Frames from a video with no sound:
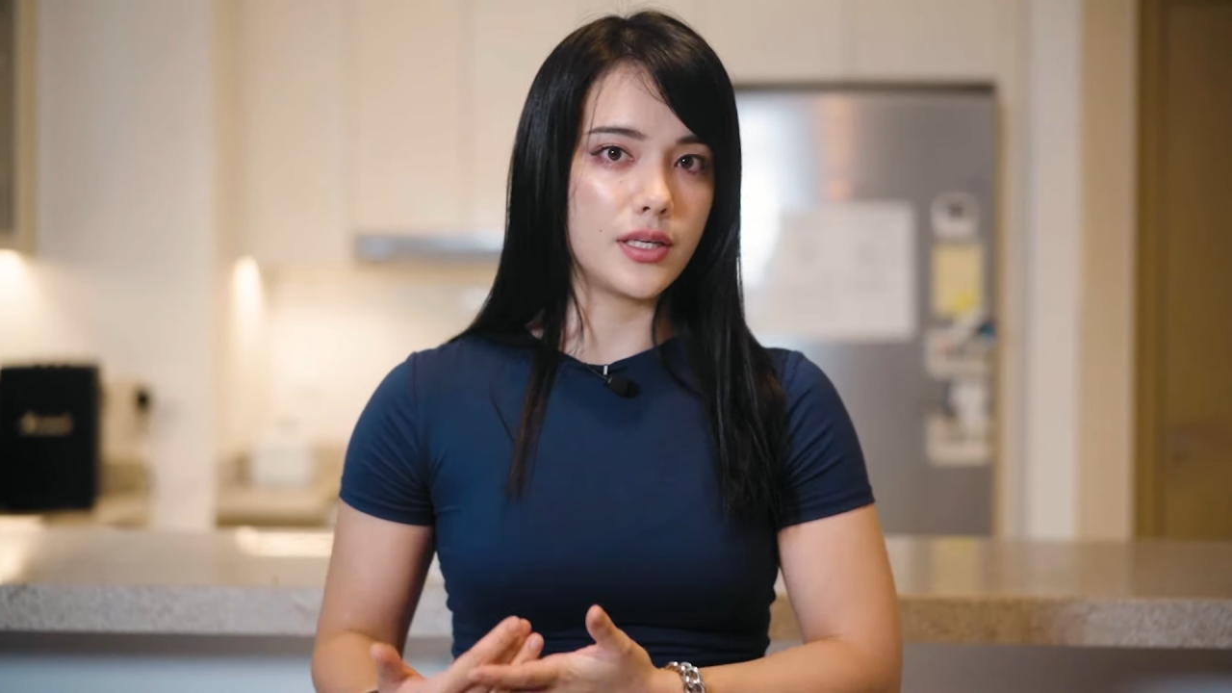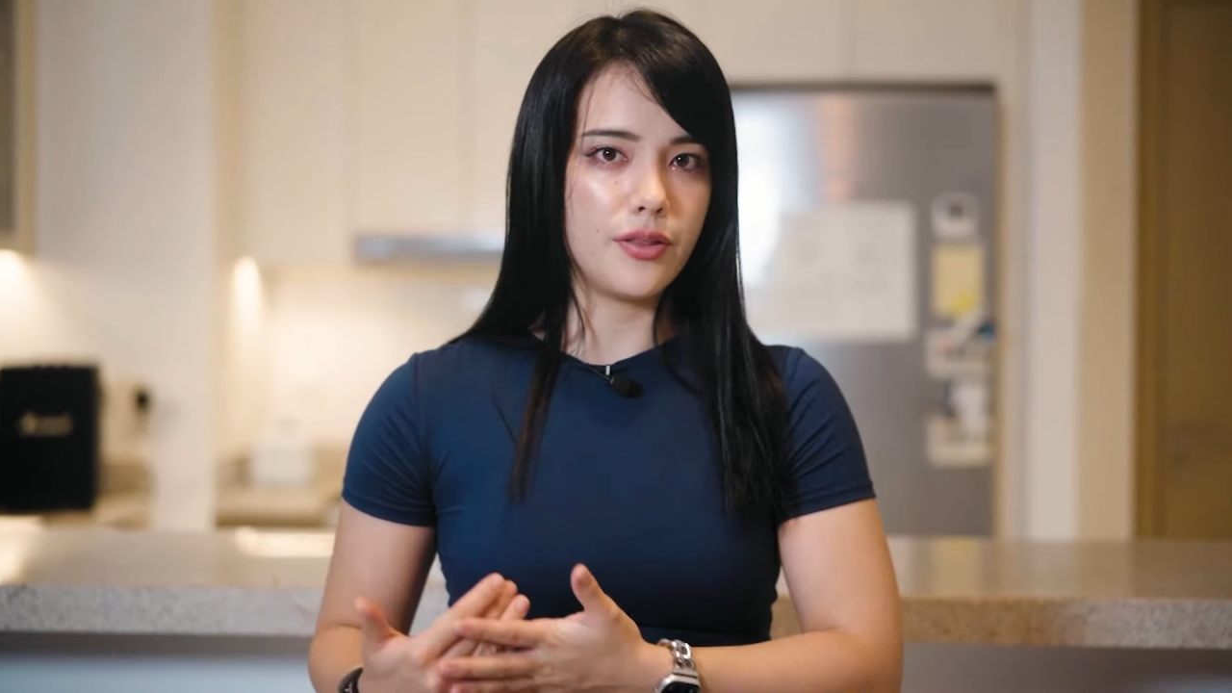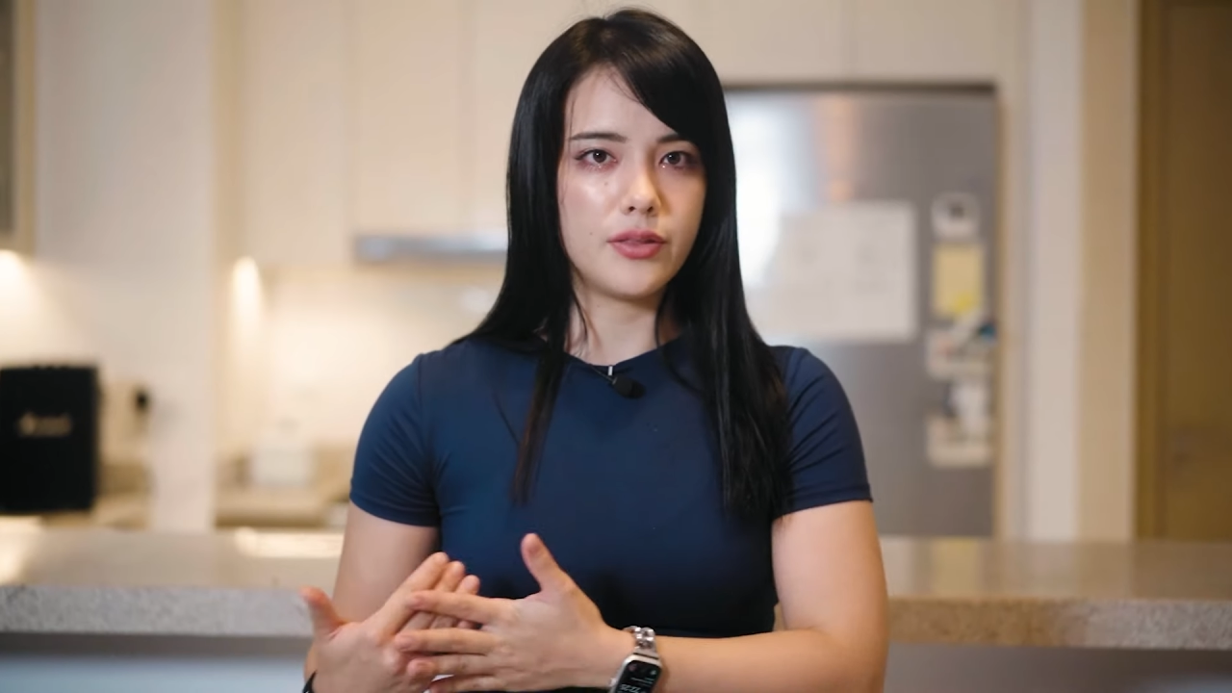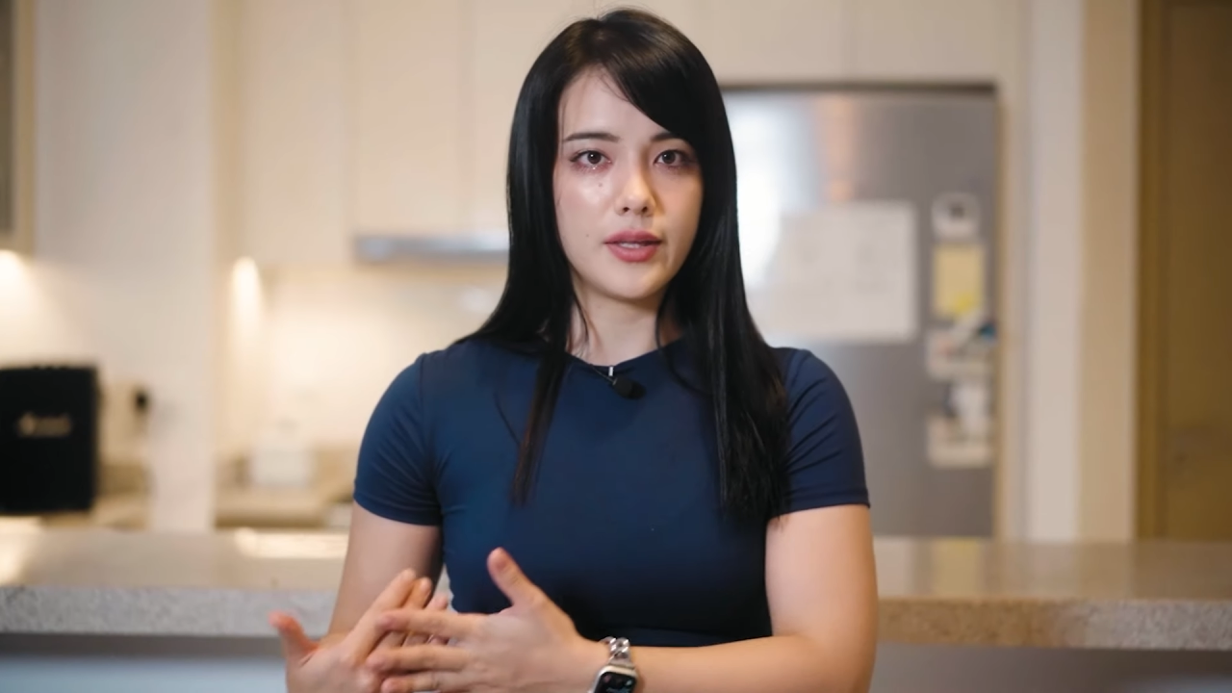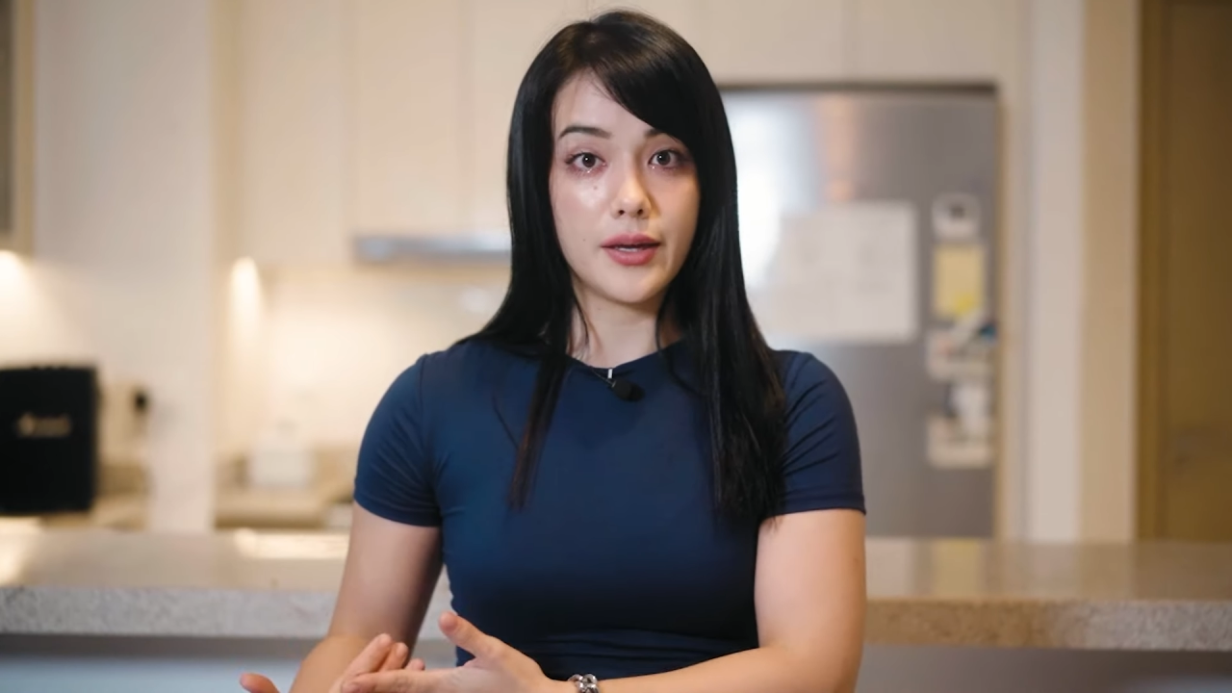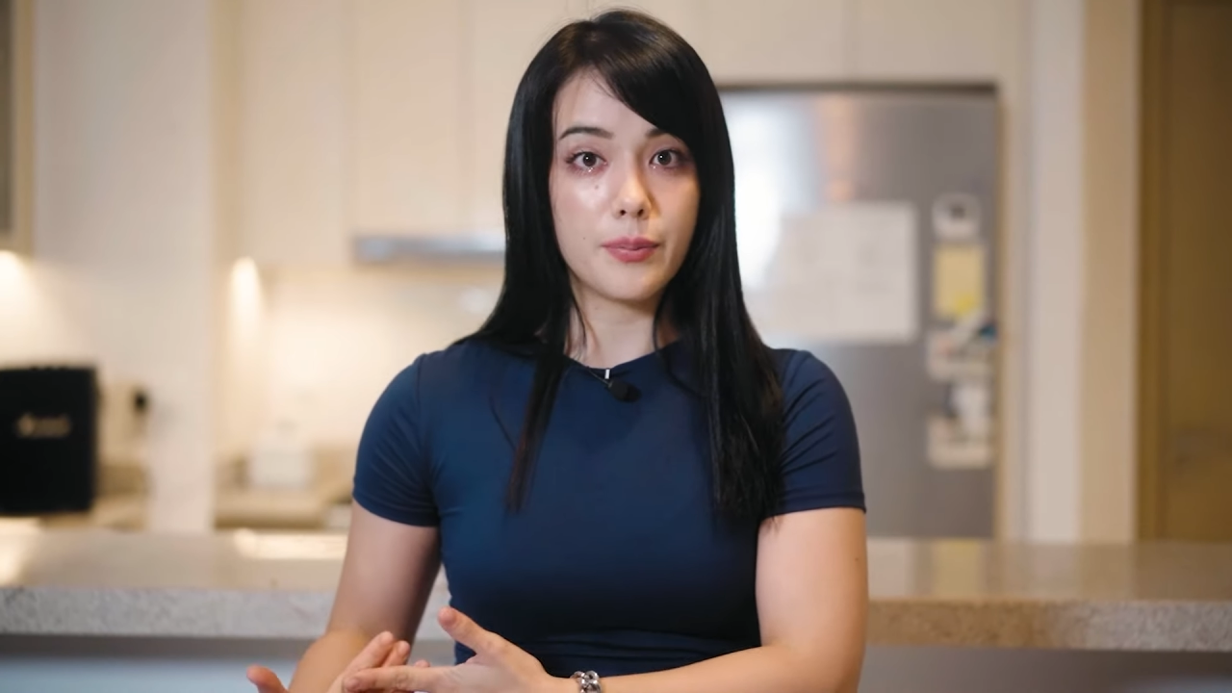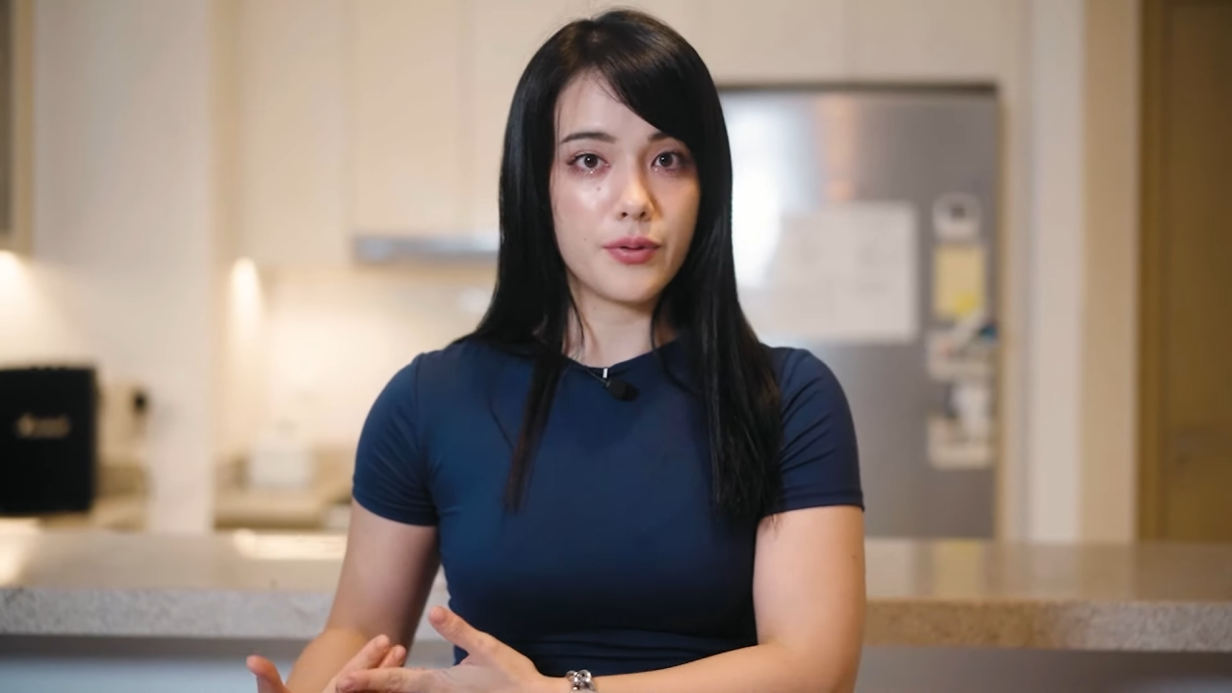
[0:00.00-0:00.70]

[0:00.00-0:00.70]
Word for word: and think